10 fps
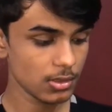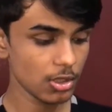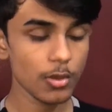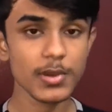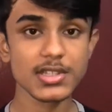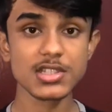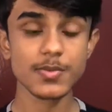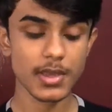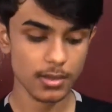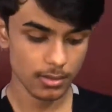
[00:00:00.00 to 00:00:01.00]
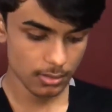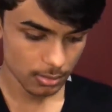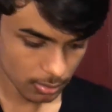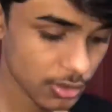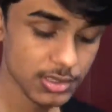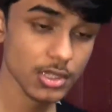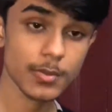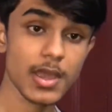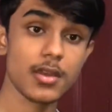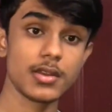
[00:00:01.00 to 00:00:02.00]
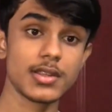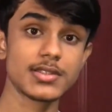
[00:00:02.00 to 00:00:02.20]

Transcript: no pleasant smell. So it's not about it,